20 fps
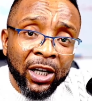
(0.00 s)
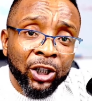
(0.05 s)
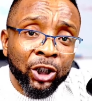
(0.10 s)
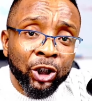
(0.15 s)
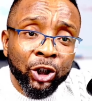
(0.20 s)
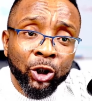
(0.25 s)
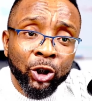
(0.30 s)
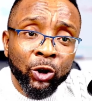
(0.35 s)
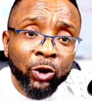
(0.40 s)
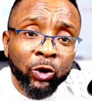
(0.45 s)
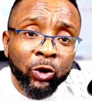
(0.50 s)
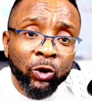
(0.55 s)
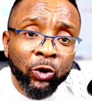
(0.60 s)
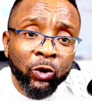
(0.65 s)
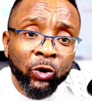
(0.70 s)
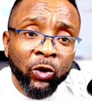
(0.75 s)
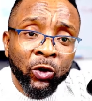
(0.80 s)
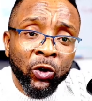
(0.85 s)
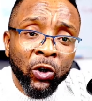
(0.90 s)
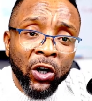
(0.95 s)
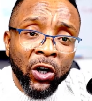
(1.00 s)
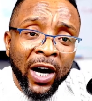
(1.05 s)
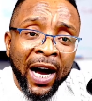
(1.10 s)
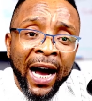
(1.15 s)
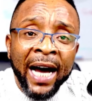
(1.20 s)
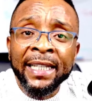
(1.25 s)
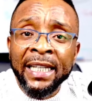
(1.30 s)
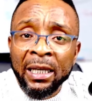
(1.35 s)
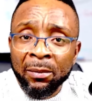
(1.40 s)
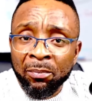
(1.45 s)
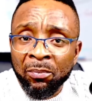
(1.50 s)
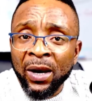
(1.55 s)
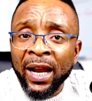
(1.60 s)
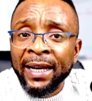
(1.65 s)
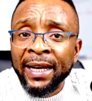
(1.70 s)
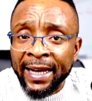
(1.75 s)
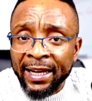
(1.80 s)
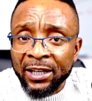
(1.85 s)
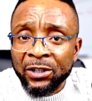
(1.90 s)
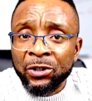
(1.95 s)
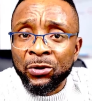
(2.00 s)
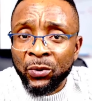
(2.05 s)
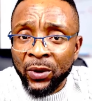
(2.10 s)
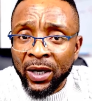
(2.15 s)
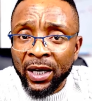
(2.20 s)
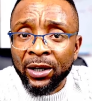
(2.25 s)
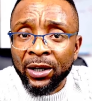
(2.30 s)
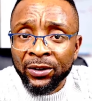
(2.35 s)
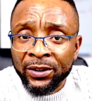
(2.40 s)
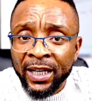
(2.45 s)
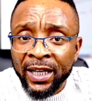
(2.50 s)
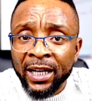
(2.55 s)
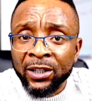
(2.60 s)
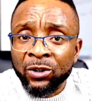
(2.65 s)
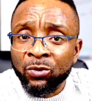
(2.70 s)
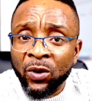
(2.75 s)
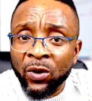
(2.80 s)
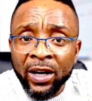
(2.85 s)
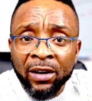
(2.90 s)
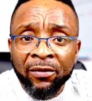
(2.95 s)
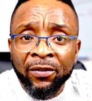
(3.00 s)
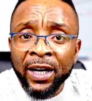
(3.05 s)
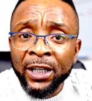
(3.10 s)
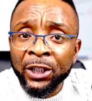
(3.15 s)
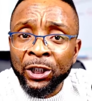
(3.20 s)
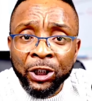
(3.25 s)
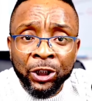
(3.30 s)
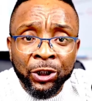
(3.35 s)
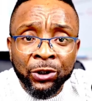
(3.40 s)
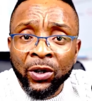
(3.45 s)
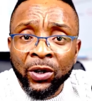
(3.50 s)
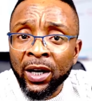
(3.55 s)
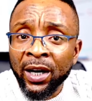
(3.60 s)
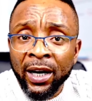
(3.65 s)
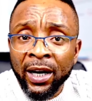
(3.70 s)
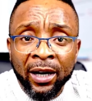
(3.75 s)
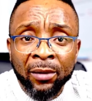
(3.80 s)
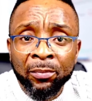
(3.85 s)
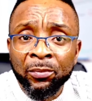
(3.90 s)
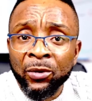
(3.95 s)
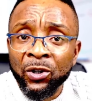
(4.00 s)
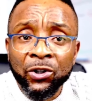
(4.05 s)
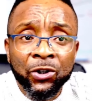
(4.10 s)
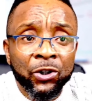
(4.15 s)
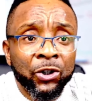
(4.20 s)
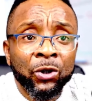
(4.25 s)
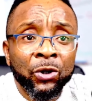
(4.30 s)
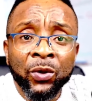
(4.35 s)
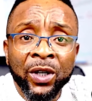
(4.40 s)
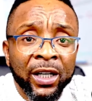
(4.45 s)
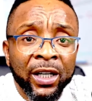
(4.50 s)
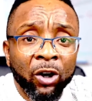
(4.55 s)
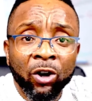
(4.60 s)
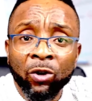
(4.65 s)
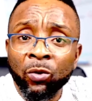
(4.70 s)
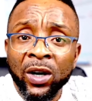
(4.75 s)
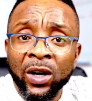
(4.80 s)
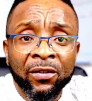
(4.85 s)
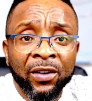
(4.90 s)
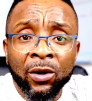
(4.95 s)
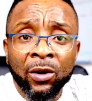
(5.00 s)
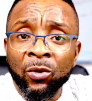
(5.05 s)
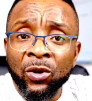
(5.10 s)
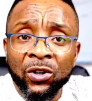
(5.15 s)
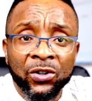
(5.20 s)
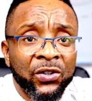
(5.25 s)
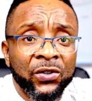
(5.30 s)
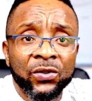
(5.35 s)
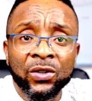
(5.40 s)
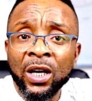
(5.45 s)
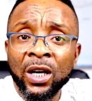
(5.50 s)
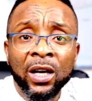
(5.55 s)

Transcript: You had a plan as well that whatever you are pursuing or whatever was